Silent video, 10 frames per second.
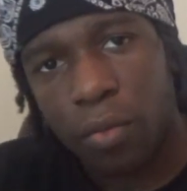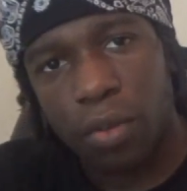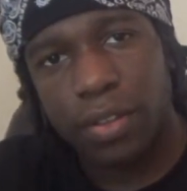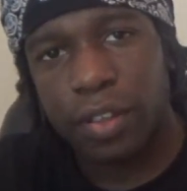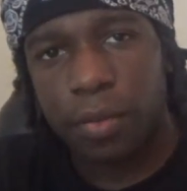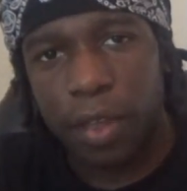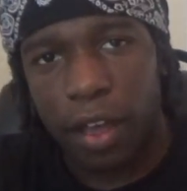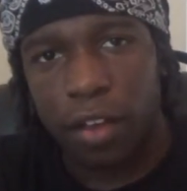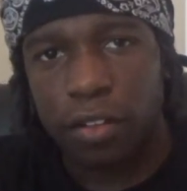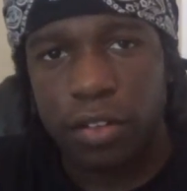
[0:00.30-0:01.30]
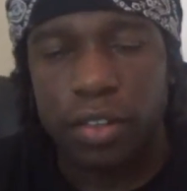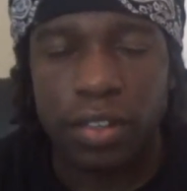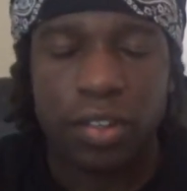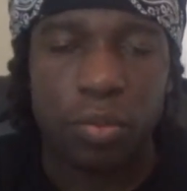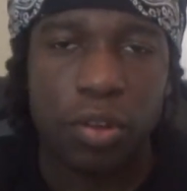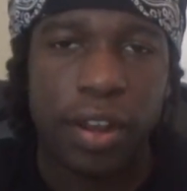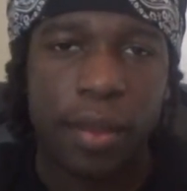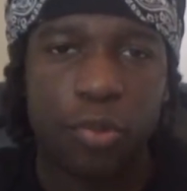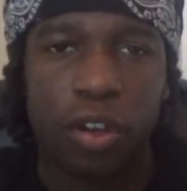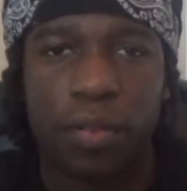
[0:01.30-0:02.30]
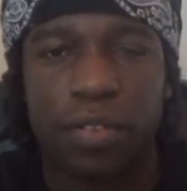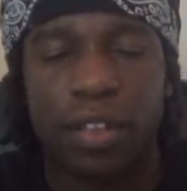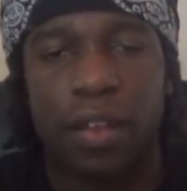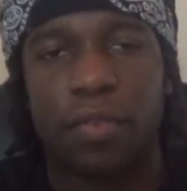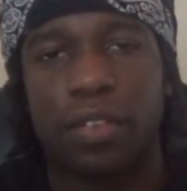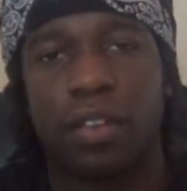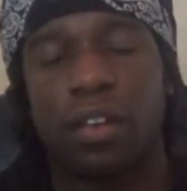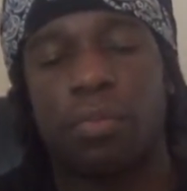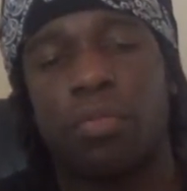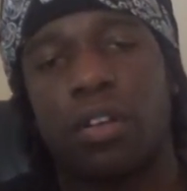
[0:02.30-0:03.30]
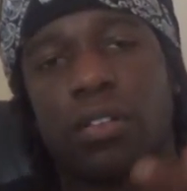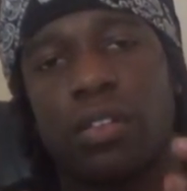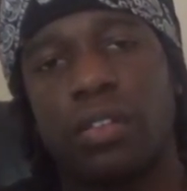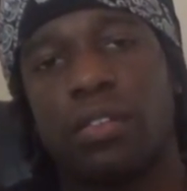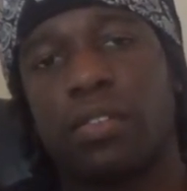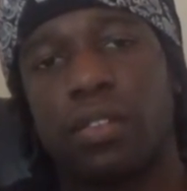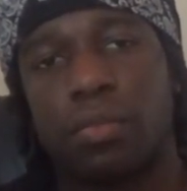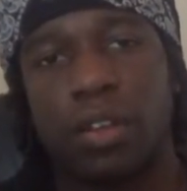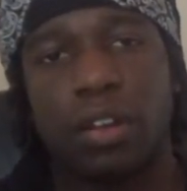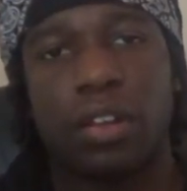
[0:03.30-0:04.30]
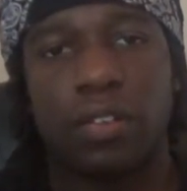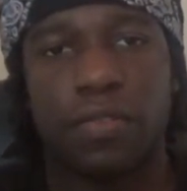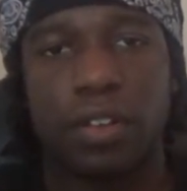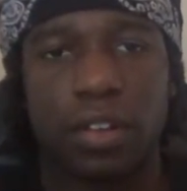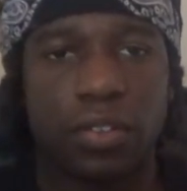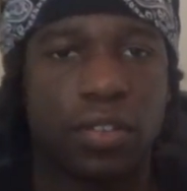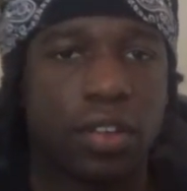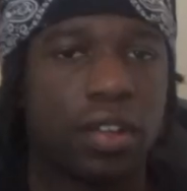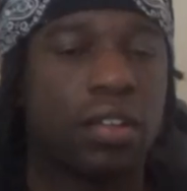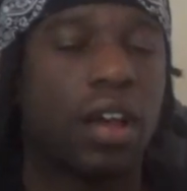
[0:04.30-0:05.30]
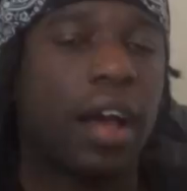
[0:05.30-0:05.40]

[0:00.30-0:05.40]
What's up, y'all? It's your boy named Jarvis Davis here. Bro, this is some ignorant fucking shit.